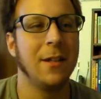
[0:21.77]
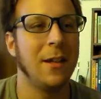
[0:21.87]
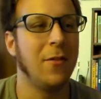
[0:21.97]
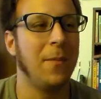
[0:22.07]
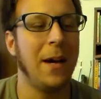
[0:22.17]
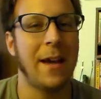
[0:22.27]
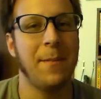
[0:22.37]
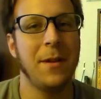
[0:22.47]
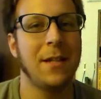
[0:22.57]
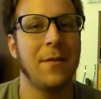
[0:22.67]
If my
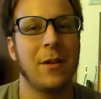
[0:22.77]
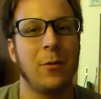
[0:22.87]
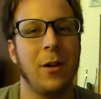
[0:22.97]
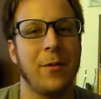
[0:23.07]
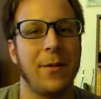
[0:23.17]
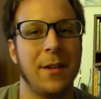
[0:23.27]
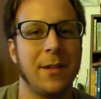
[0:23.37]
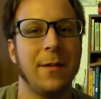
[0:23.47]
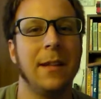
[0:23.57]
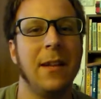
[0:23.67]
MP7 could work with
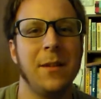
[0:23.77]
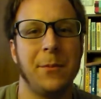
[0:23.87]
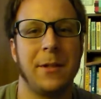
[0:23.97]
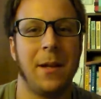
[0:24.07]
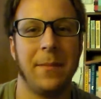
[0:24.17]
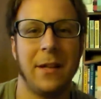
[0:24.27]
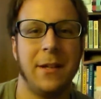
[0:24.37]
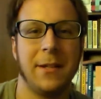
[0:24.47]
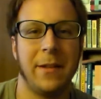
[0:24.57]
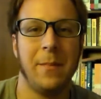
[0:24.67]
this, I would love to put something
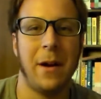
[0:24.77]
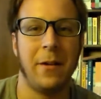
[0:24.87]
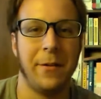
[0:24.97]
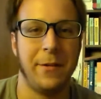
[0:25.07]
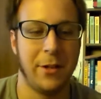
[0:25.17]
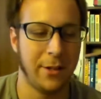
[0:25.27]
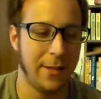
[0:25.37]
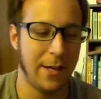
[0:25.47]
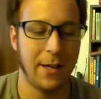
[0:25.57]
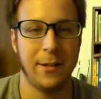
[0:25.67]
else on the barrel than just
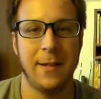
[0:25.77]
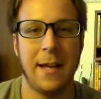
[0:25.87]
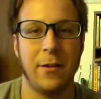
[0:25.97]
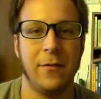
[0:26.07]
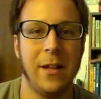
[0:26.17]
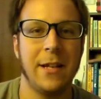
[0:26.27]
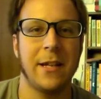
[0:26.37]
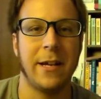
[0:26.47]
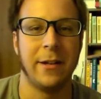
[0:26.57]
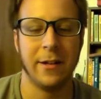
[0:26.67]
the standard flash
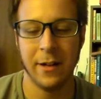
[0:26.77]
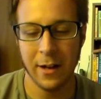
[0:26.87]
hider.